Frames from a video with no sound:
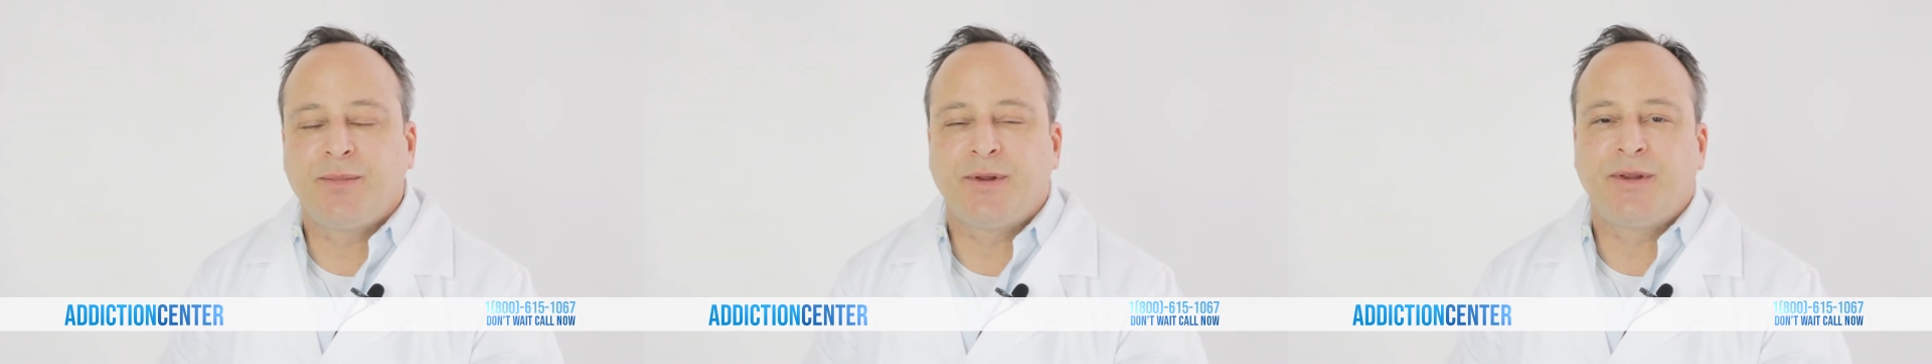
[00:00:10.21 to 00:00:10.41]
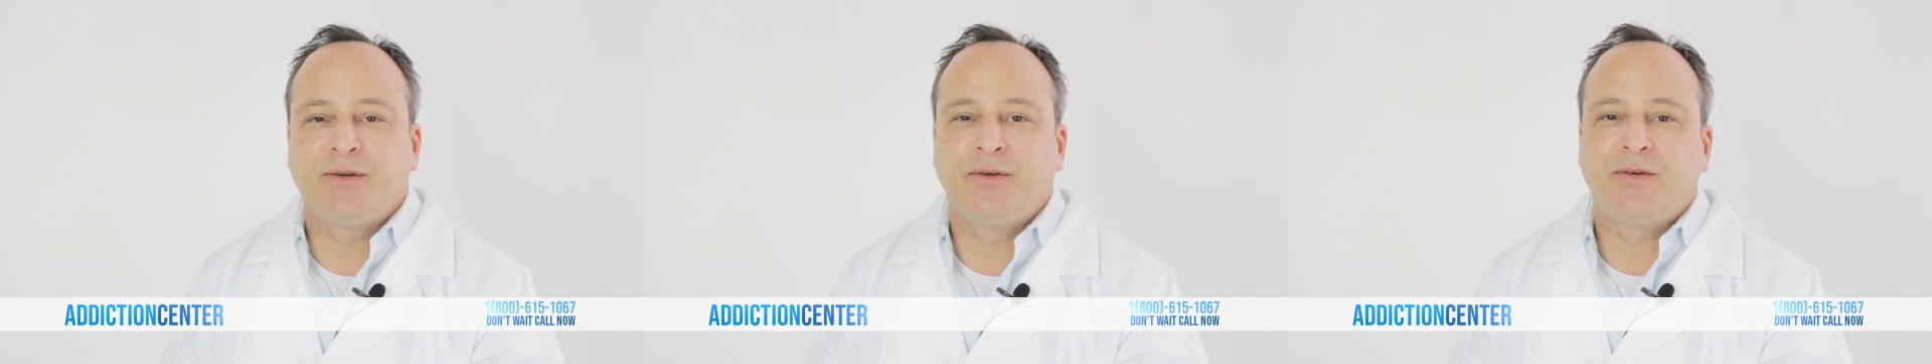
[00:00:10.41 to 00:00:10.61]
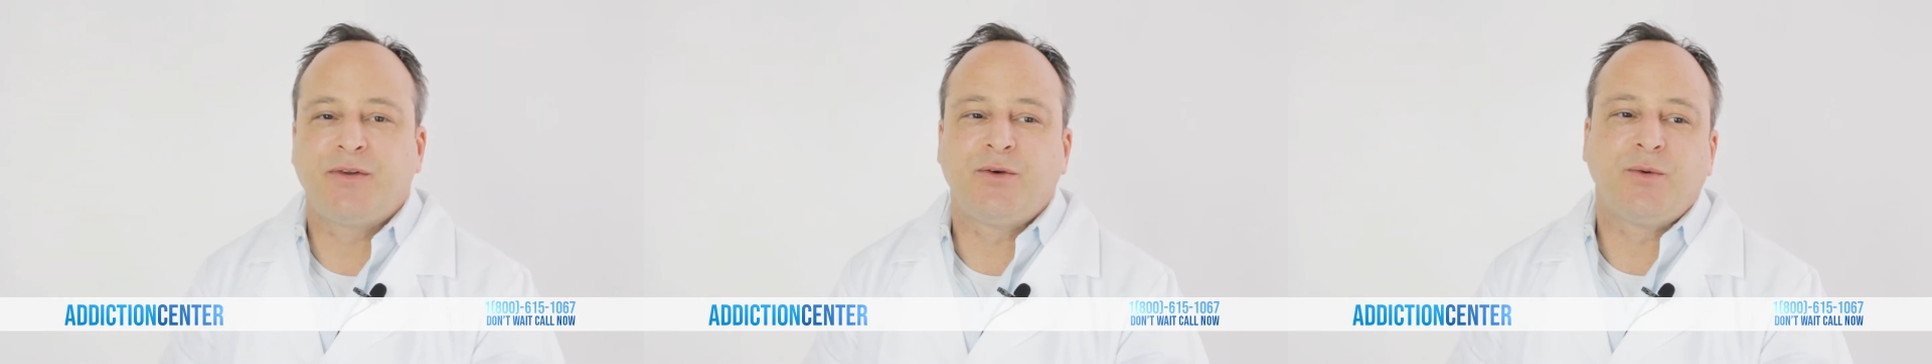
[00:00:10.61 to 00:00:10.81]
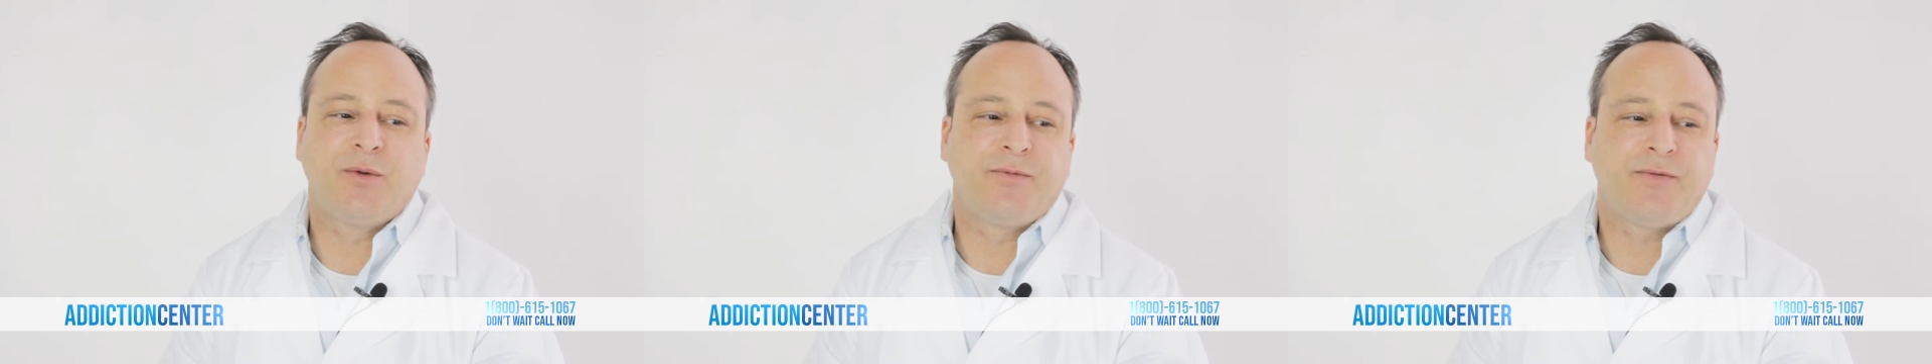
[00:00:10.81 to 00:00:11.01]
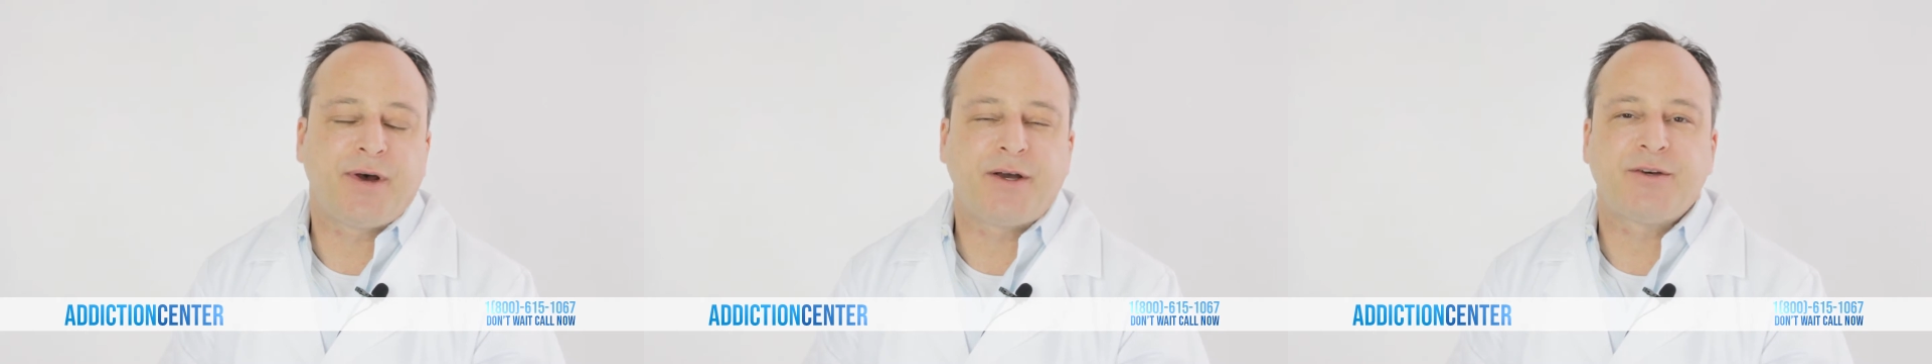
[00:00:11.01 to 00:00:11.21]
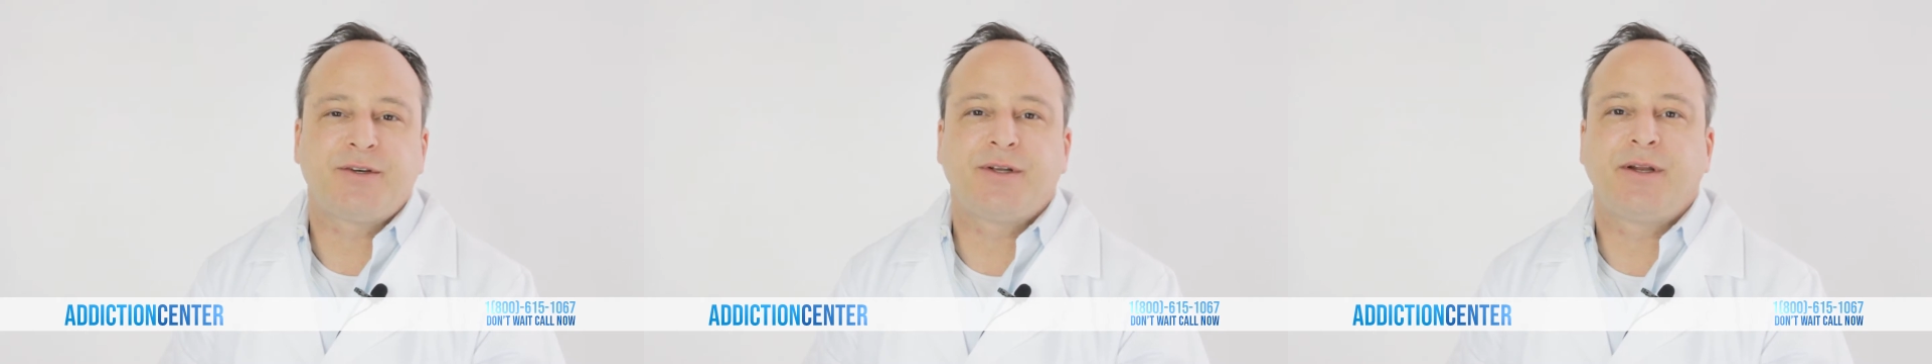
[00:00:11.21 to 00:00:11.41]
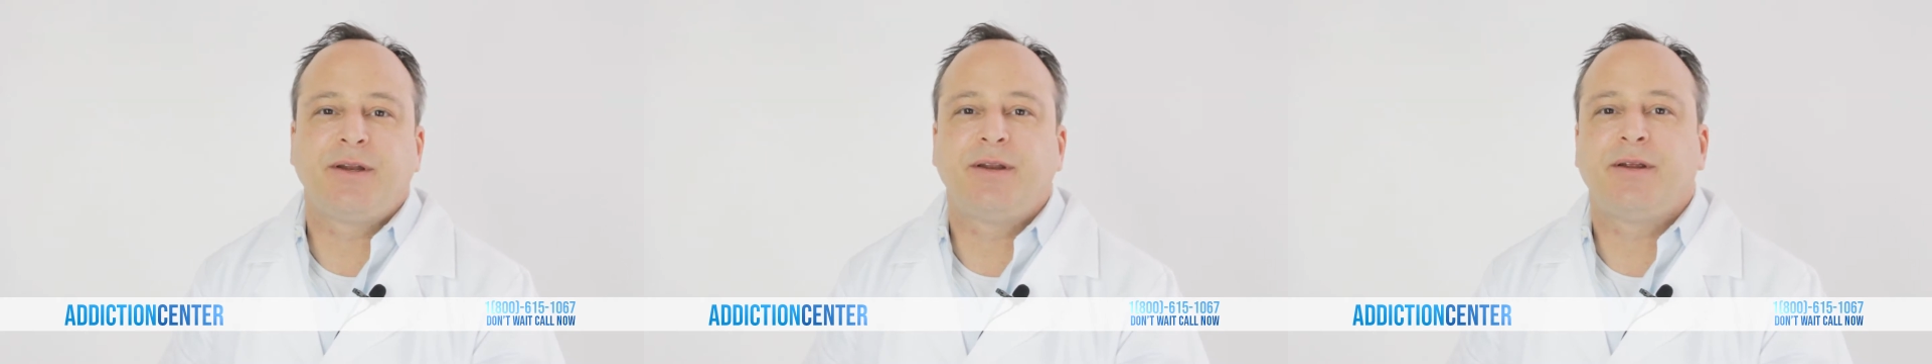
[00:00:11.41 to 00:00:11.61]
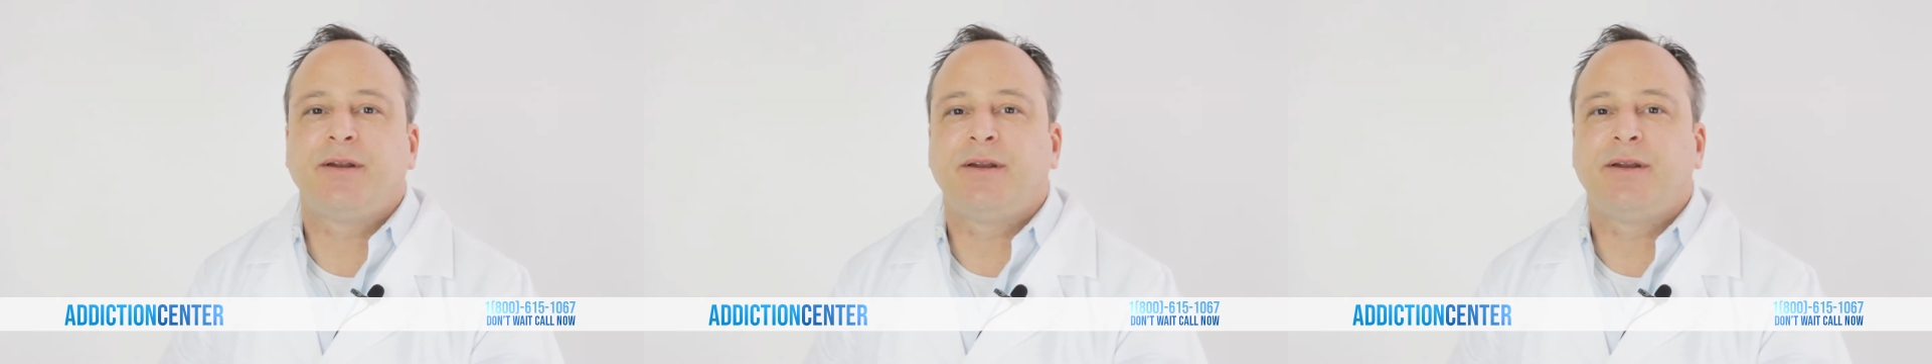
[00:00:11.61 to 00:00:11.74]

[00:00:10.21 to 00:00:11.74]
But this is the old-fashioned